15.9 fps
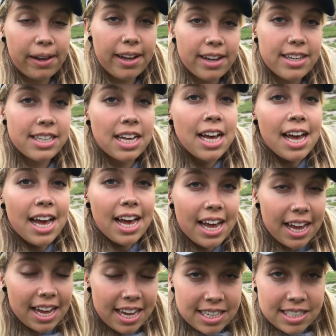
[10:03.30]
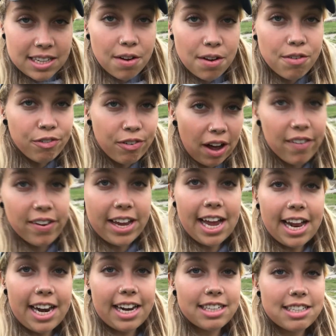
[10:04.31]
because it is a very
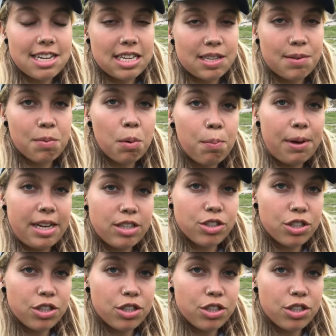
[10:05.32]
inaccessible beach.